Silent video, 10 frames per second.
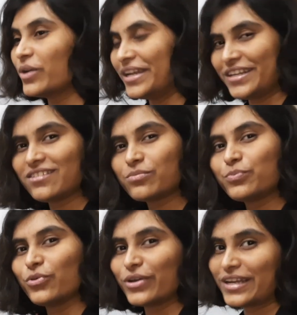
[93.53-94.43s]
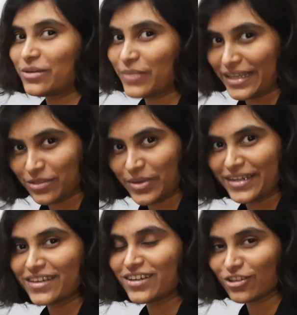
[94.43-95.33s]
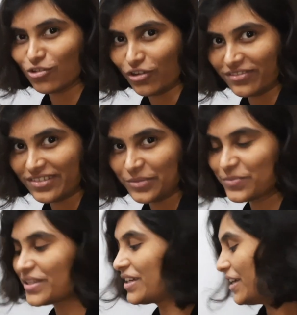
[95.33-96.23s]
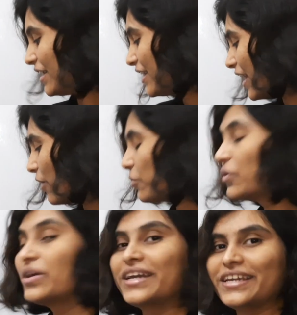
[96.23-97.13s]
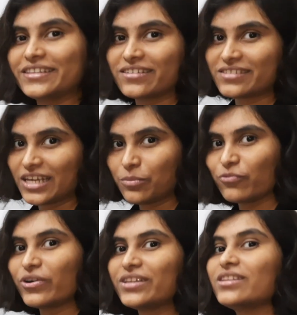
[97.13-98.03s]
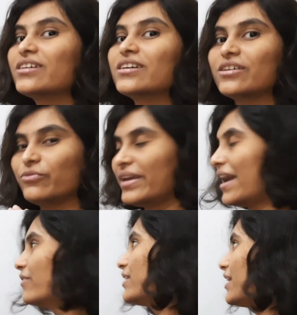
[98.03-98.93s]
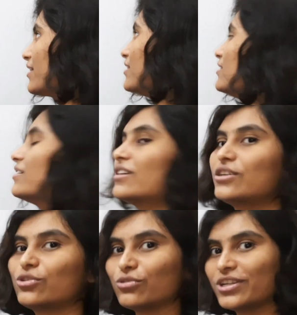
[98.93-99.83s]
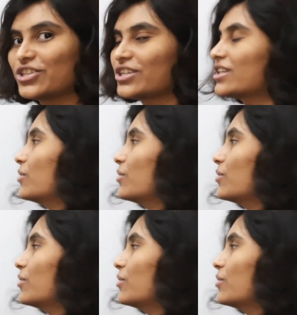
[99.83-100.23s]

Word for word: It is purely mathematical concept. Now, in the step 1, we have taken two digit